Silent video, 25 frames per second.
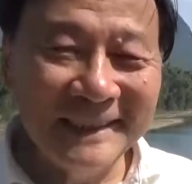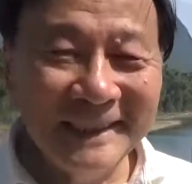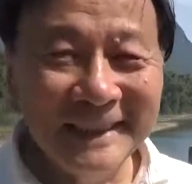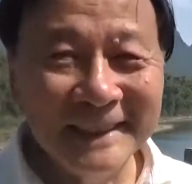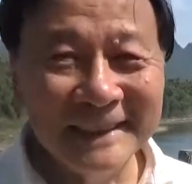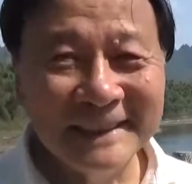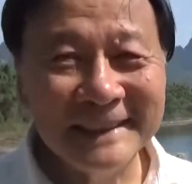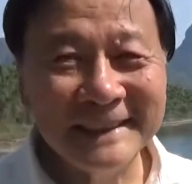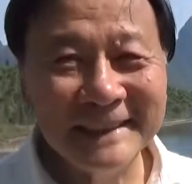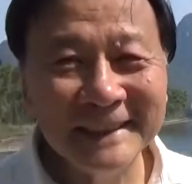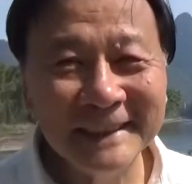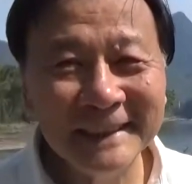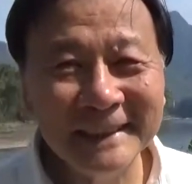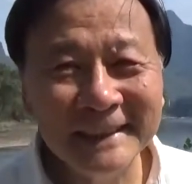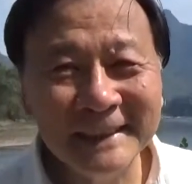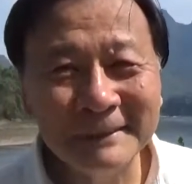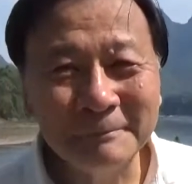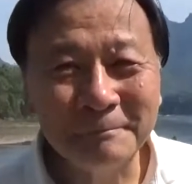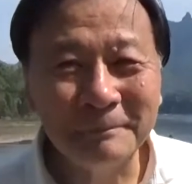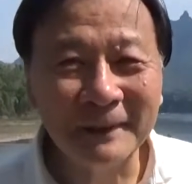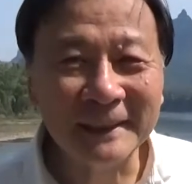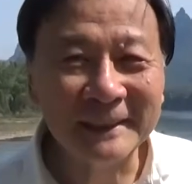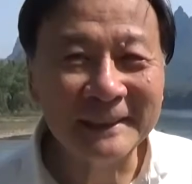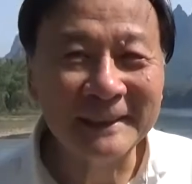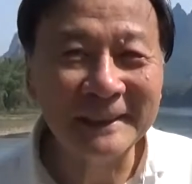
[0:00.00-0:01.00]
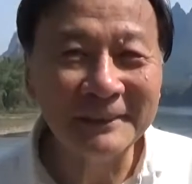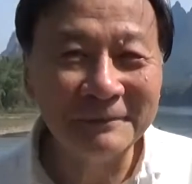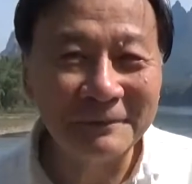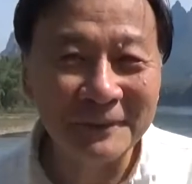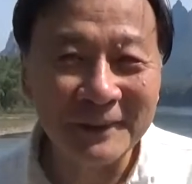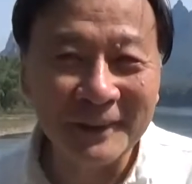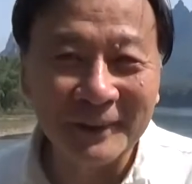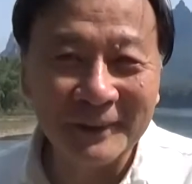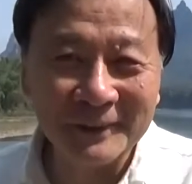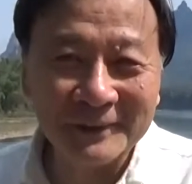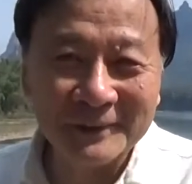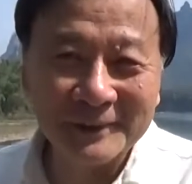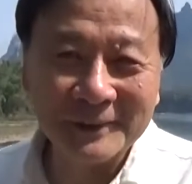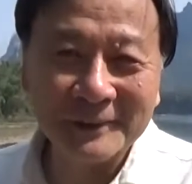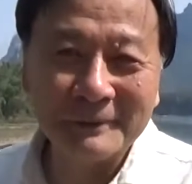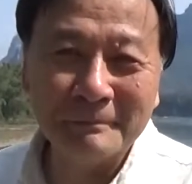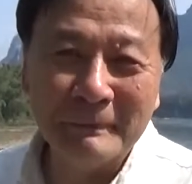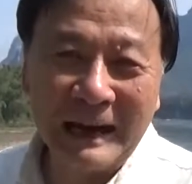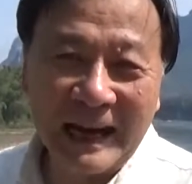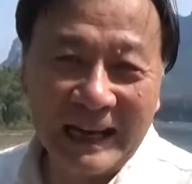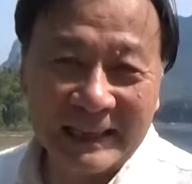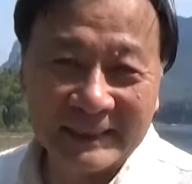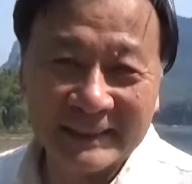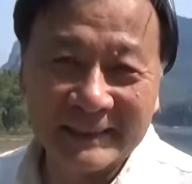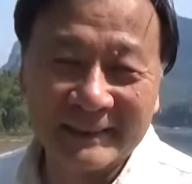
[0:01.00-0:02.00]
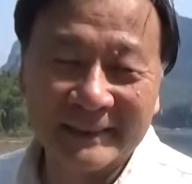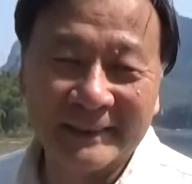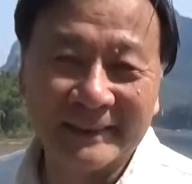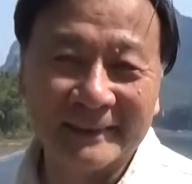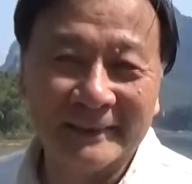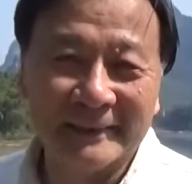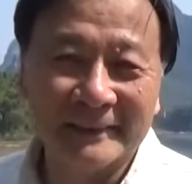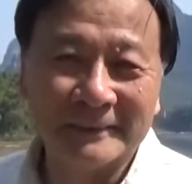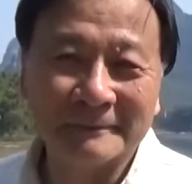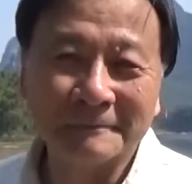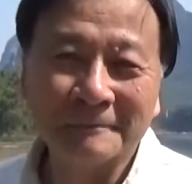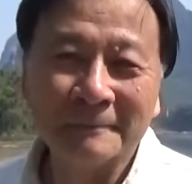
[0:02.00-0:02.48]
easy but difficult to master.